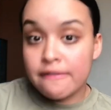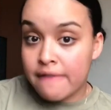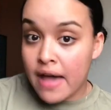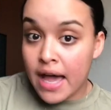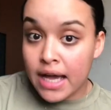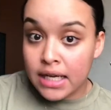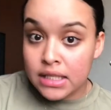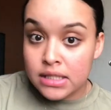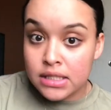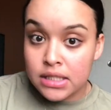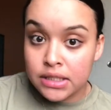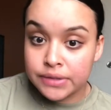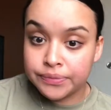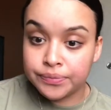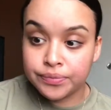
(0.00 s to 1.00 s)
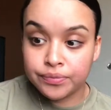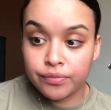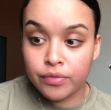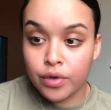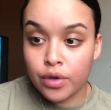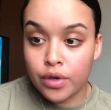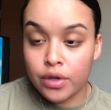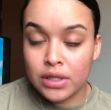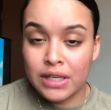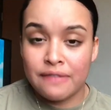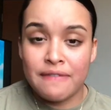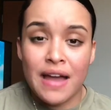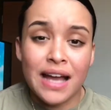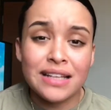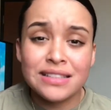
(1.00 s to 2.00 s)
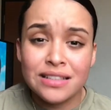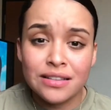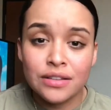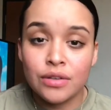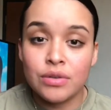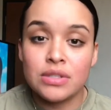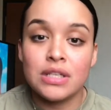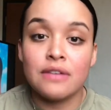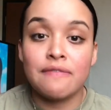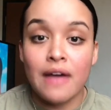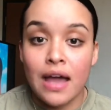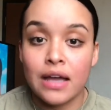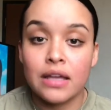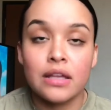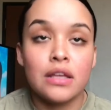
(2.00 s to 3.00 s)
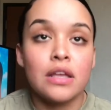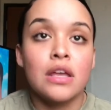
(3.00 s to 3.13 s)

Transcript: defact, it's defact.